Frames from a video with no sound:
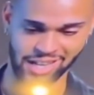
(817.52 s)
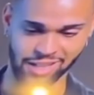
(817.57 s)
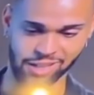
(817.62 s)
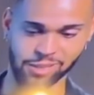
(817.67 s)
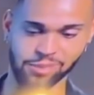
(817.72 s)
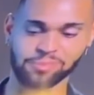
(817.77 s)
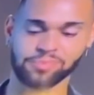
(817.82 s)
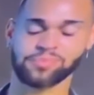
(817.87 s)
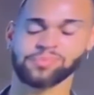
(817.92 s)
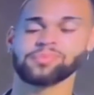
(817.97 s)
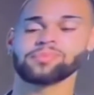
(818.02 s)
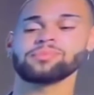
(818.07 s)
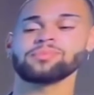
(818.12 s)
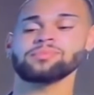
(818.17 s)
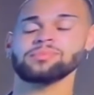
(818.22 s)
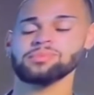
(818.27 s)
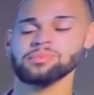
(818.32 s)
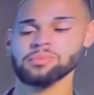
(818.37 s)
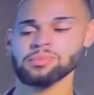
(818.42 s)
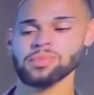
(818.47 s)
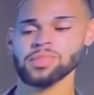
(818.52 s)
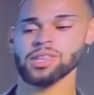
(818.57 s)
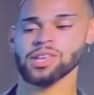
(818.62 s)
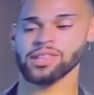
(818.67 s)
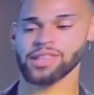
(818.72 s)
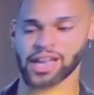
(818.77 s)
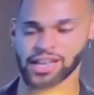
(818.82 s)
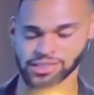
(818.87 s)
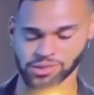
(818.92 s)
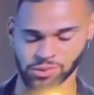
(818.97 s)
a beautiful moment, but
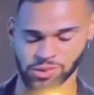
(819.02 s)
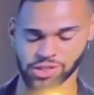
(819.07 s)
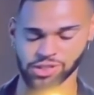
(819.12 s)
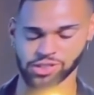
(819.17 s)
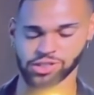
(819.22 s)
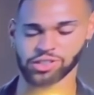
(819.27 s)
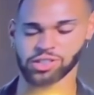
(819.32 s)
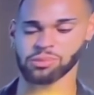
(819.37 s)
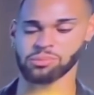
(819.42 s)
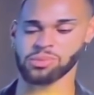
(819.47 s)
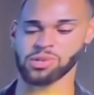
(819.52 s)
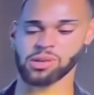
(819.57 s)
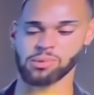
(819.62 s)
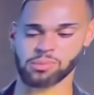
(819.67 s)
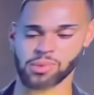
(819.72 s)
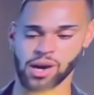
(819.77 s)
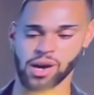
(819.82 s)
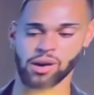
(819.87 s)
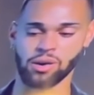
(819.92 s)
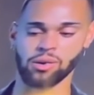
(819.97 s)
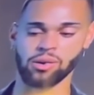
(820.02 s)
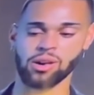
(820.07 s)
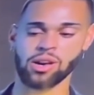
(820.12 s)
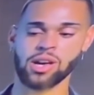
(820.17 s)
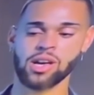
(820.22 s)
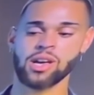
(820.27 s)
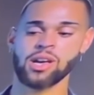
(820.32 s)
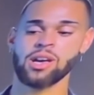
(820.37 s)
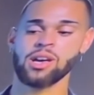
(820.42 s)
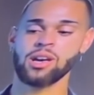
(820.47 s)
it's heartbreaking because
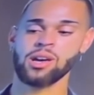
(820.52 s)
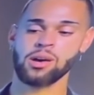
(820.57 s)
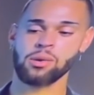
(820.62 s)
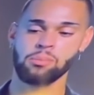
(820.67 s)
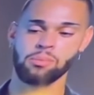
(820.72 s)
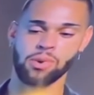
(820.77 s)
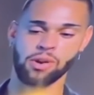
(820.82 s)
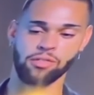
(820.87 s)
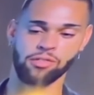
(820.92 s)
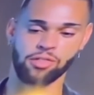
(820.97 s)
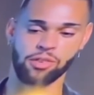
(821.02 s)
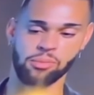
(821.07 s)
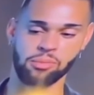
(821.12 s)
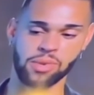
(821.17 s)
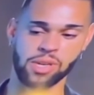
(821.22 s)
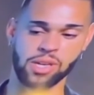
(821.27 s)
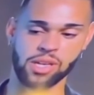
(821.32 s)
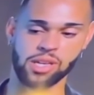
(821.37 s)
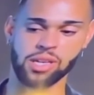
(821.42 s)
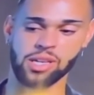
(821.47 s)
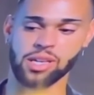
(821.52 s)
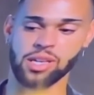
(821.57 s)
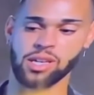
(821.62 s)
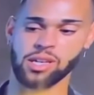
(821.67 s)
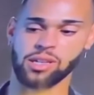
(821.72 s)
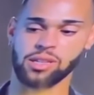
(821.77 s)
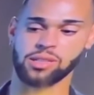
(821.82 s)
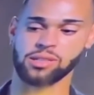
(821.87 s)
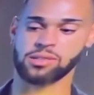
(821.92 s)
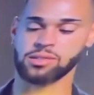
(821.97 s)
this is the
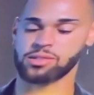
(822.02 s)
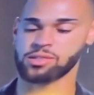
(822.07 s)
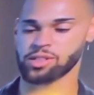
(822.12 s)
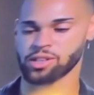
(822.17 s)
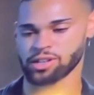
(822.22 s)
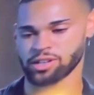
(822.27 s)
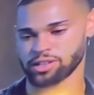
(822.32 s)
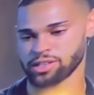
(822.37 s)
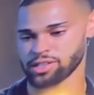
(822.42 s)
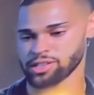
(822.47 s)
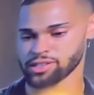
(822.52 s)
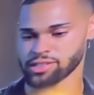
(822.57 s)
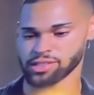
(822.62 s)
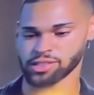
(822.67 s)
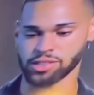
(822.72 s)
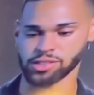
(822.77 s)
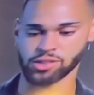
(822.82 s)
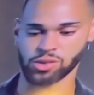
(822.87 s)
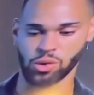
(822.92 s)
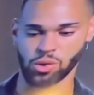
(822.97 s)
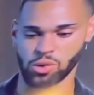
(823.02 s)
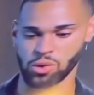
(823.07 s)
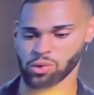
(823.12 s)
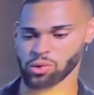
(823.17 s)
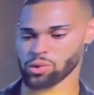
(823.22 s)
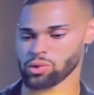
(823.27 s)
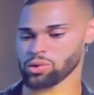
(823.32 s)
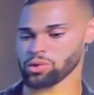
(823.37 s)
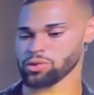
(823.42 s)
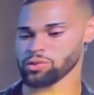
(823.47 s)
first time he's hearing from his dad,
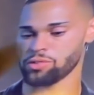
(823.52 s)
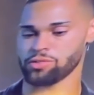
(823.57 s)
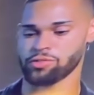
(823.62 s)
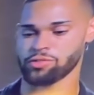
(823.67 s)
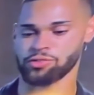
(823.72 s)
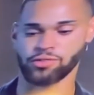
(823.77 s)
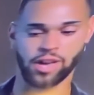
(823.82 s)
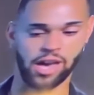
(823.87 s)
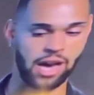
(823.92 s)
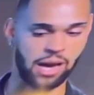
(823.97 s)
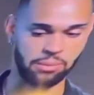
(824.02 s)
I love you.